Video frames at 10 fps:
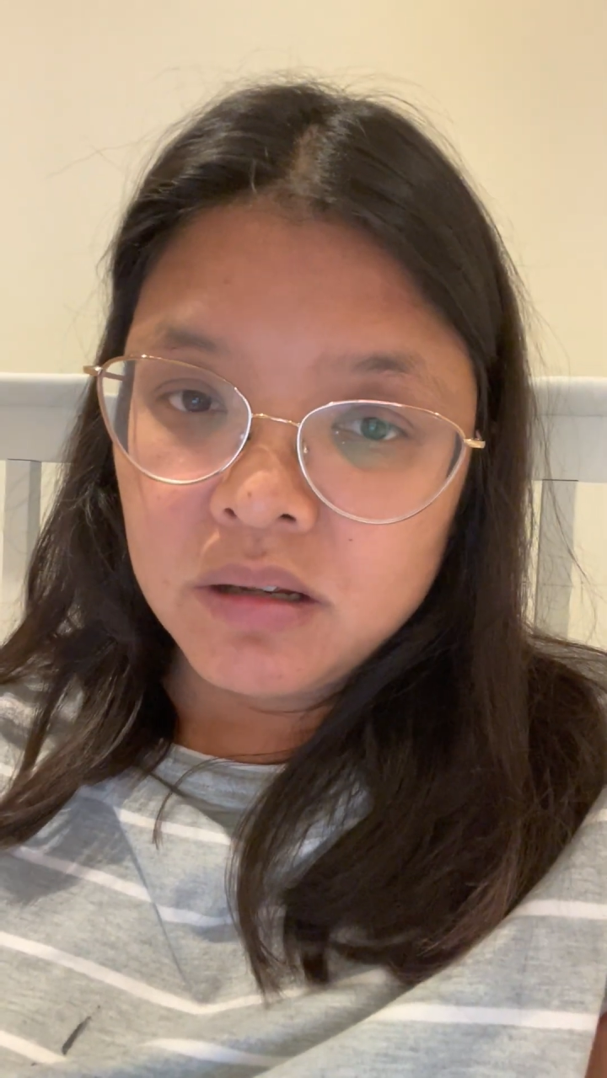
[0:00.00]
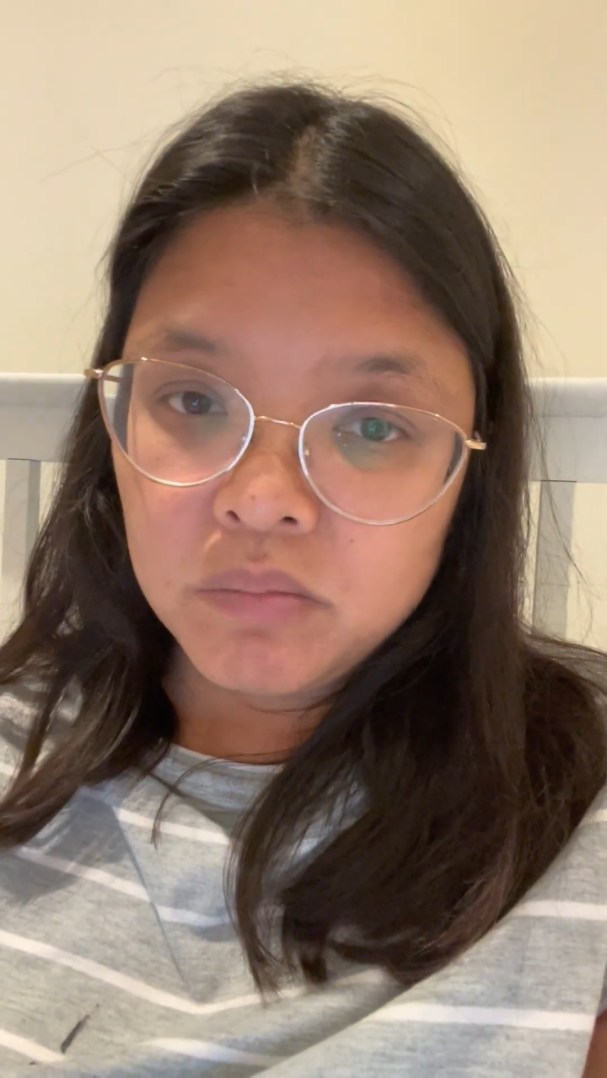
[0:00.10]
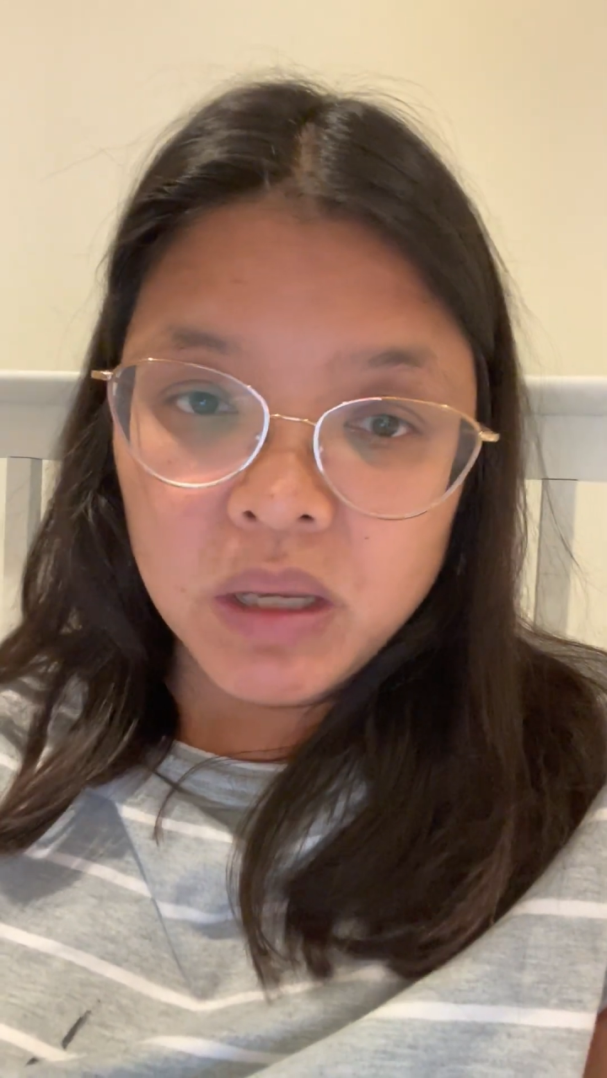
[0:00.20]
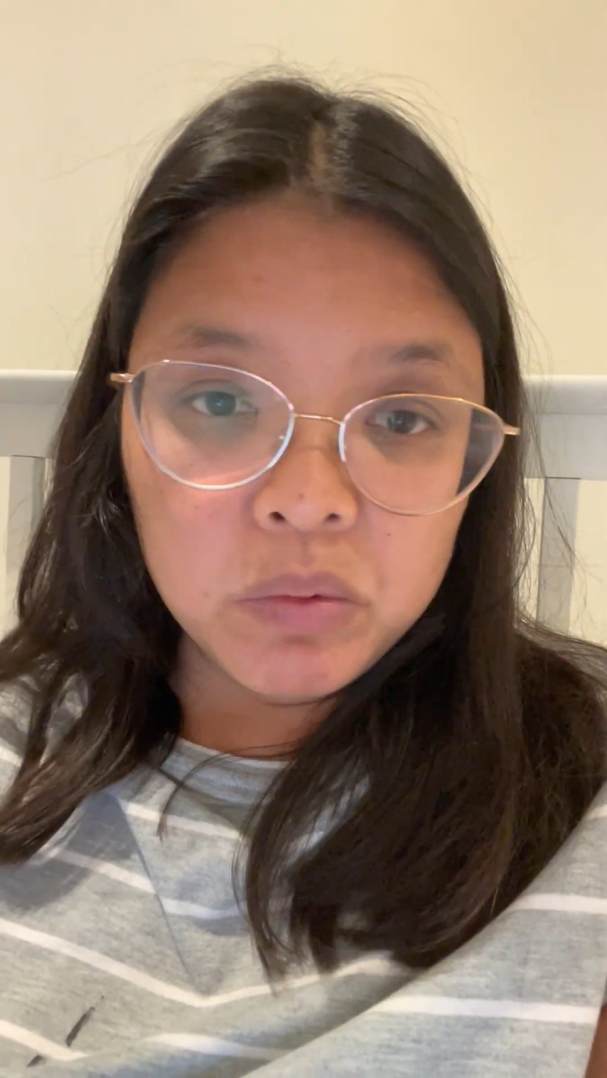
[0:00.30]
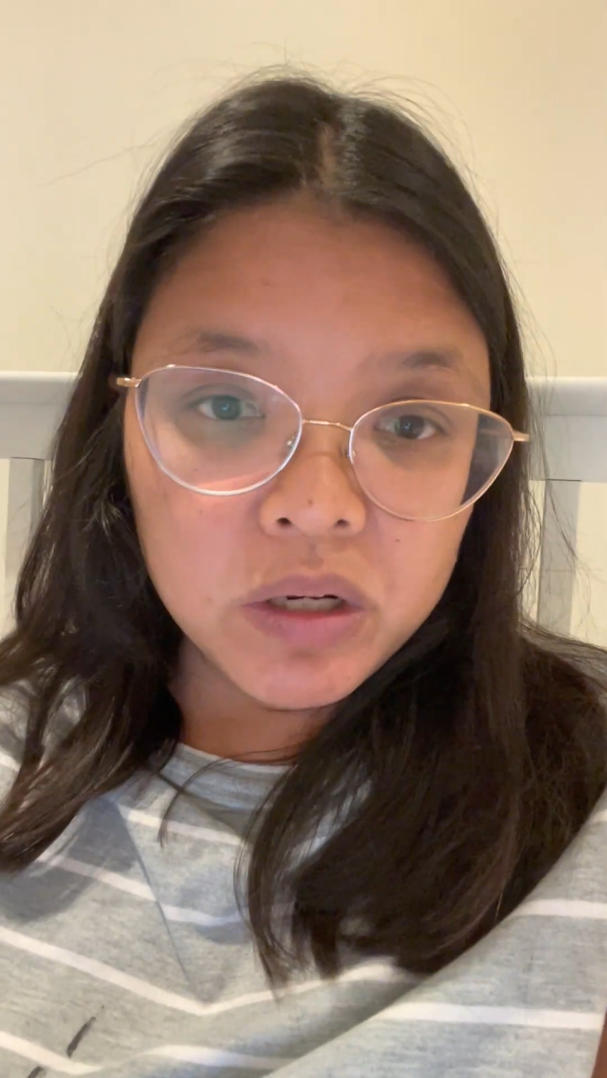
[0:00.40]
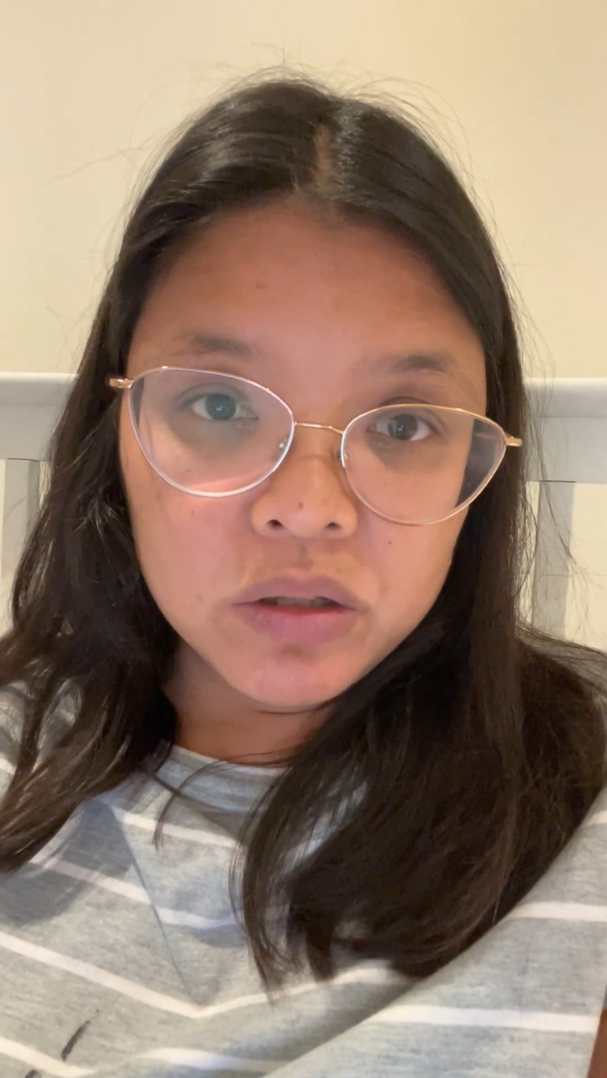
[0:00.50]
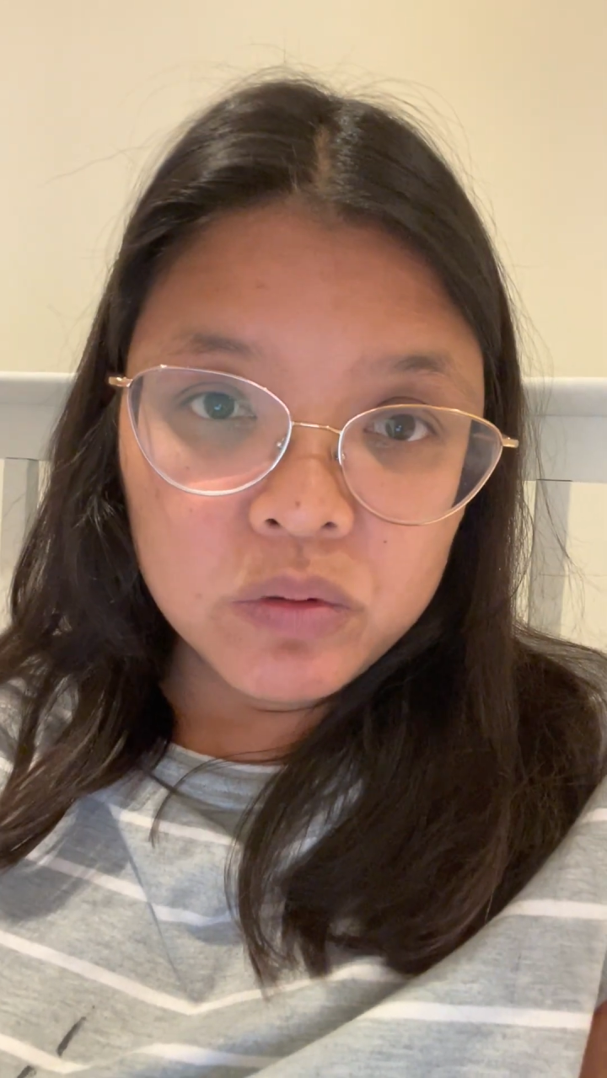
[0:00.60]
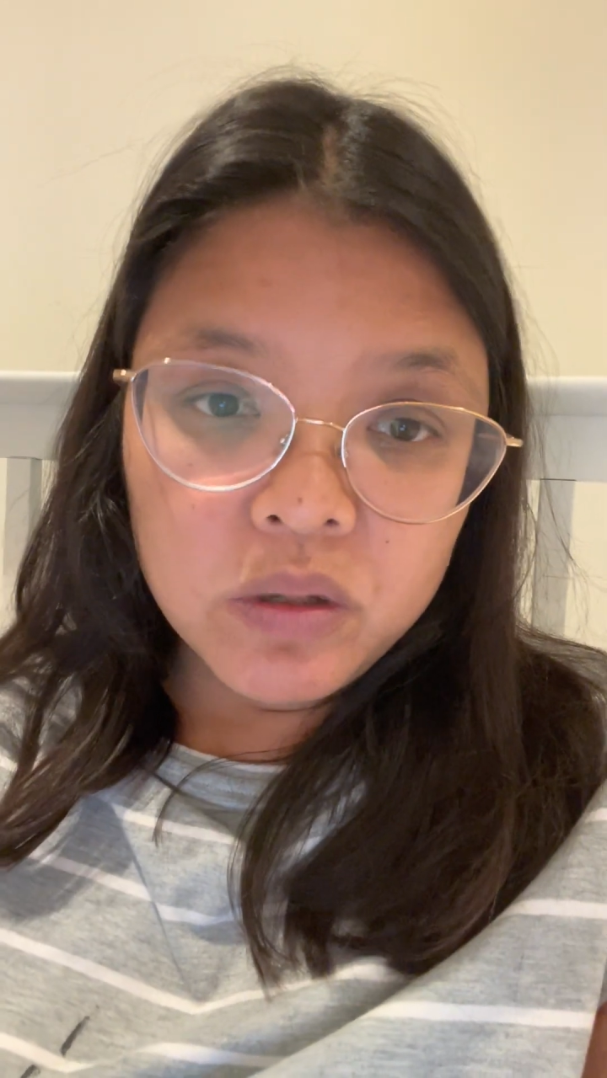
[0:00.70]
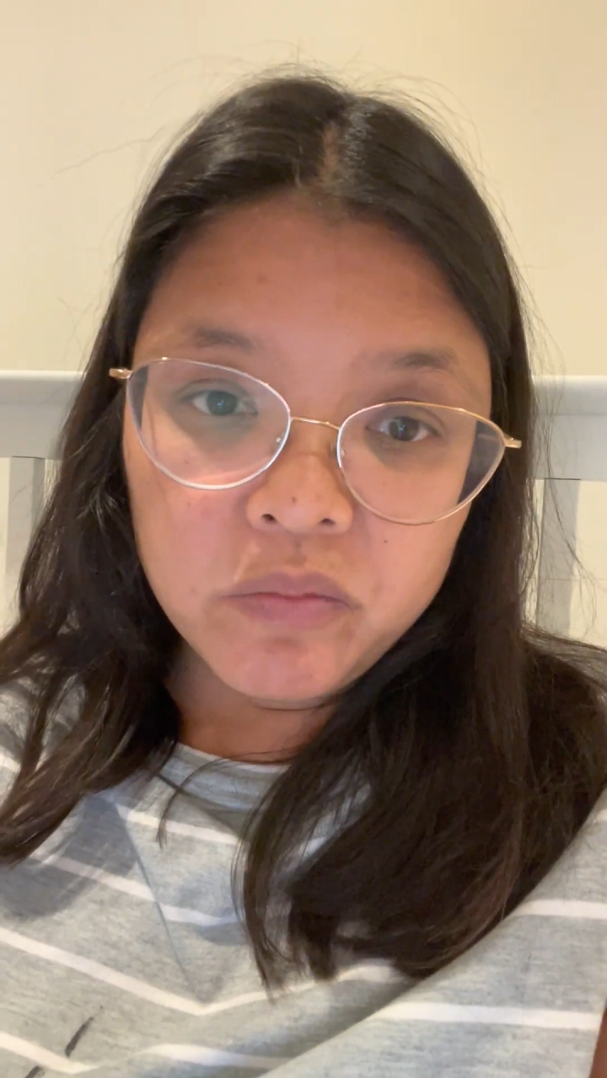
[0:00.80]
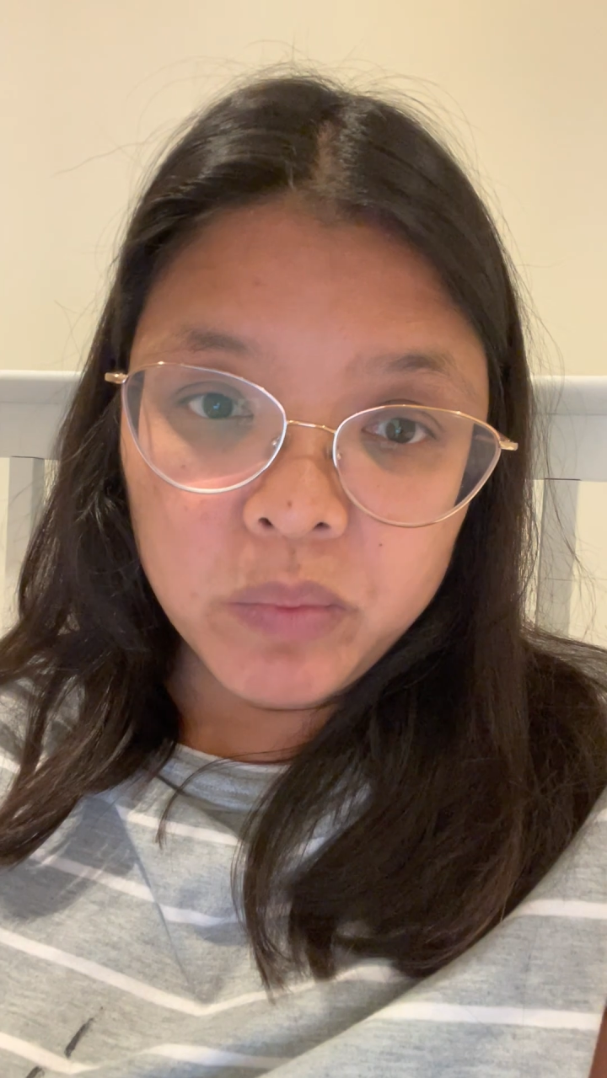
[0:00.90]
Maybe you didn't do
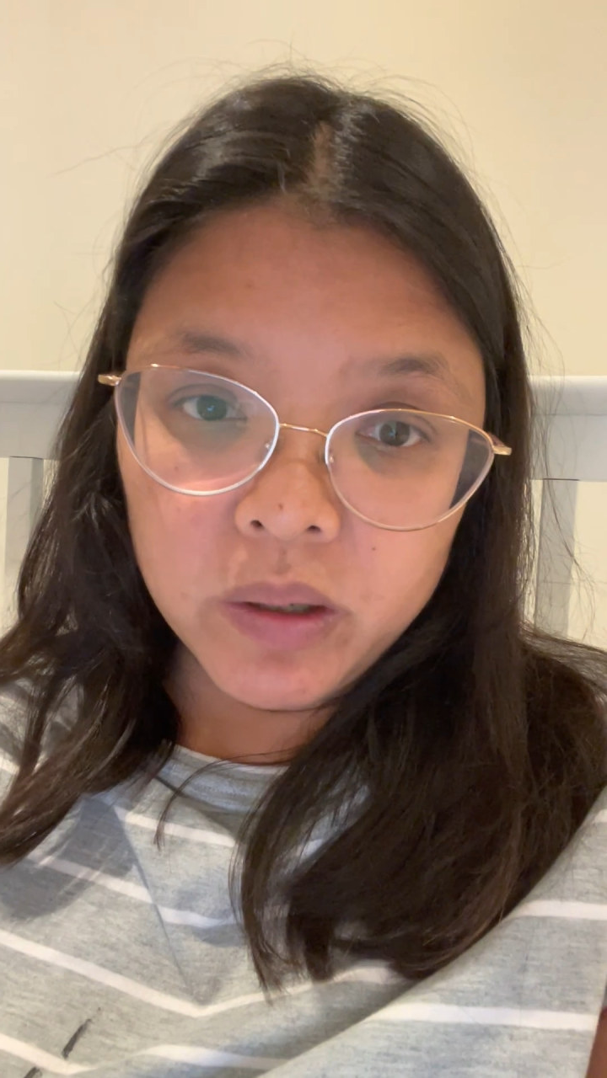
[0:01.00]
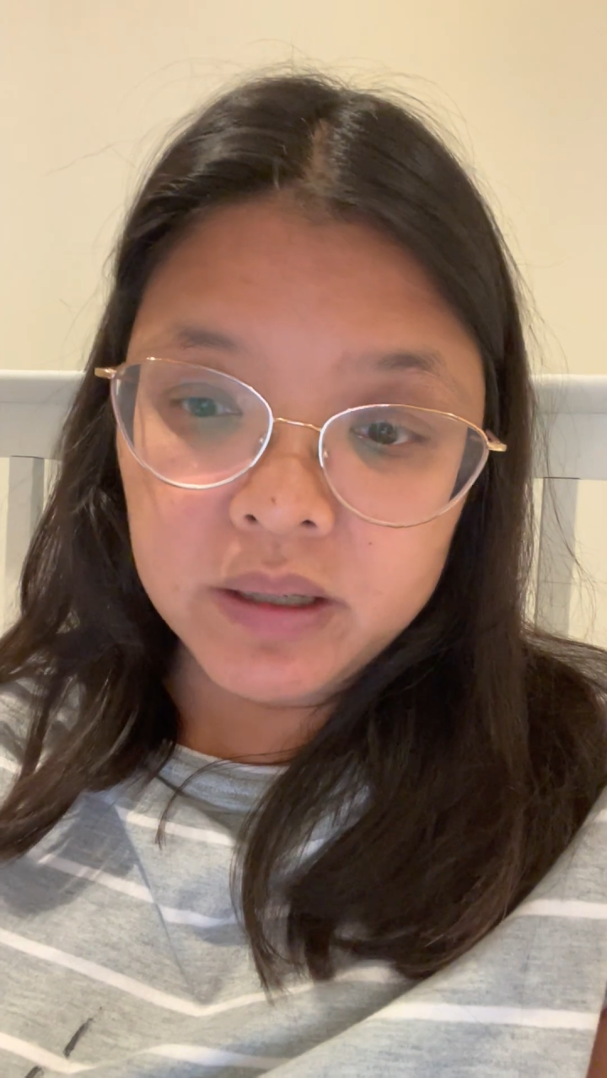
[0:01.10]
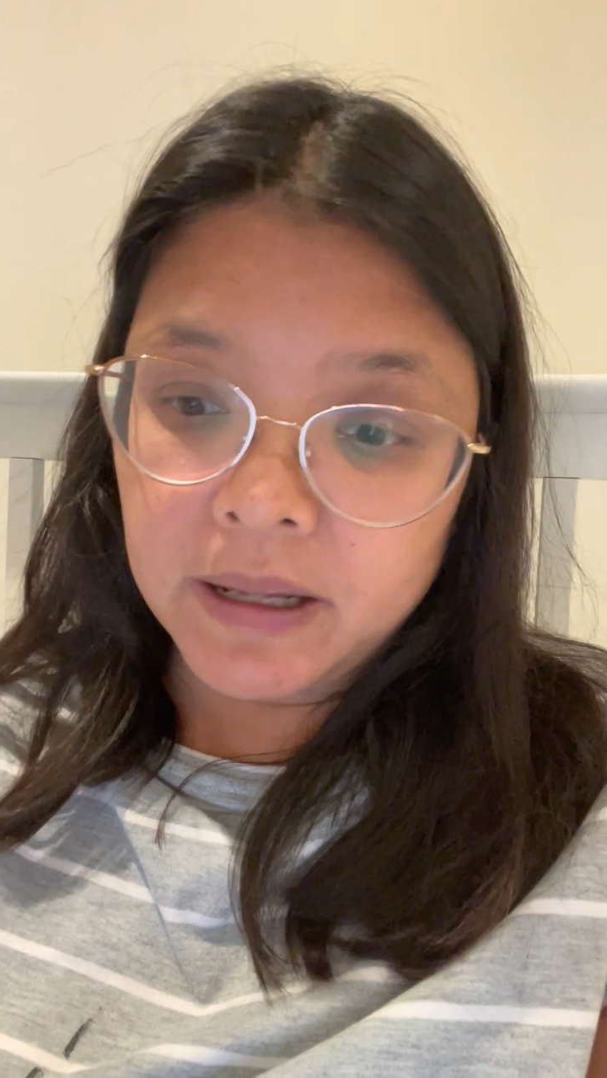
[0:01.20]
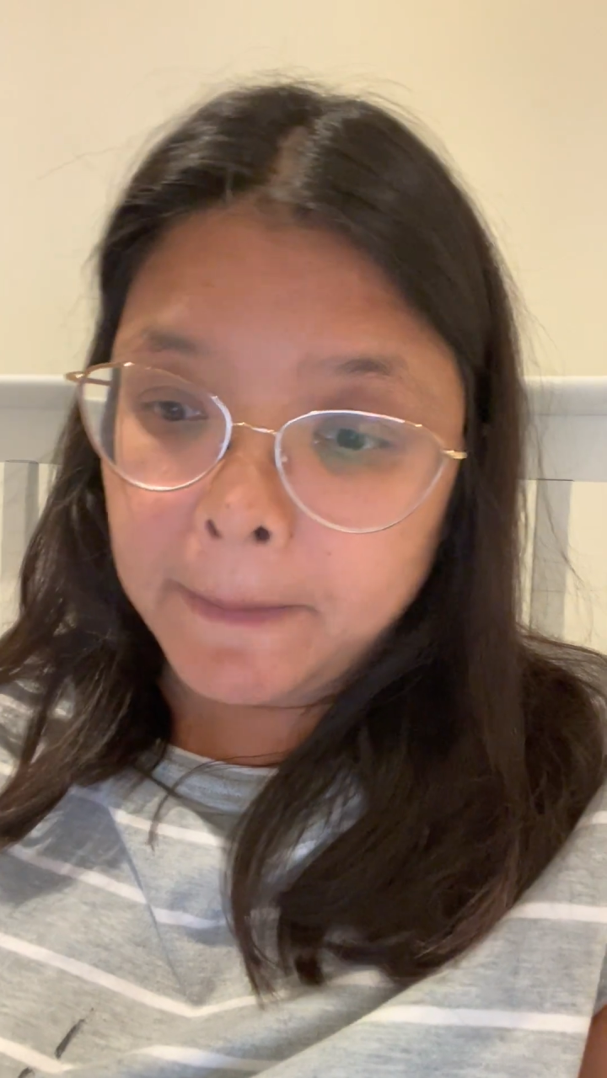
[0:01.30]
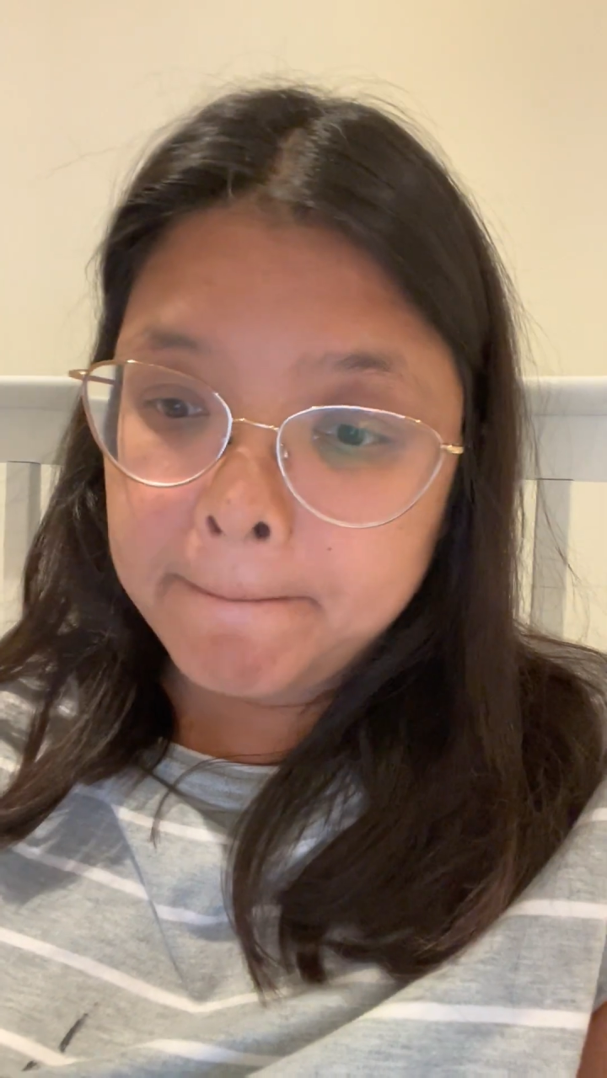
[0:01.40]
enough marketing.